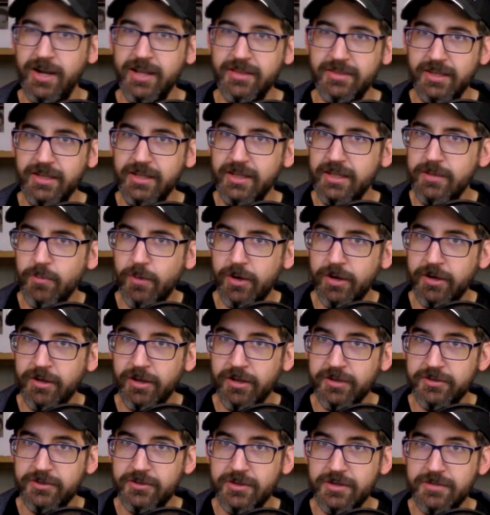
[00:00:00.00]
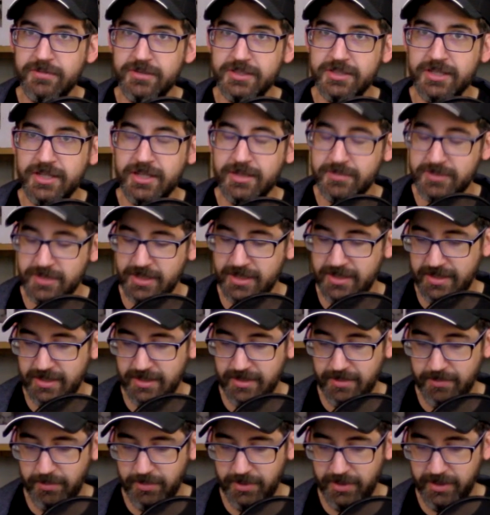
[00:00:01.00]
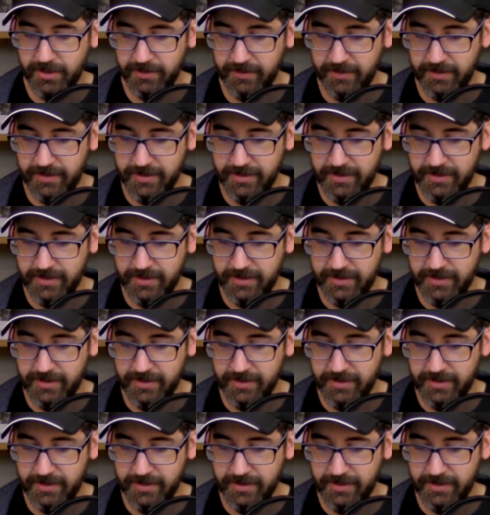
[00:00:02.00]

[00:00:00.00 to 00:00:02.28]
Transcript: I think he won all 3 of his games. But,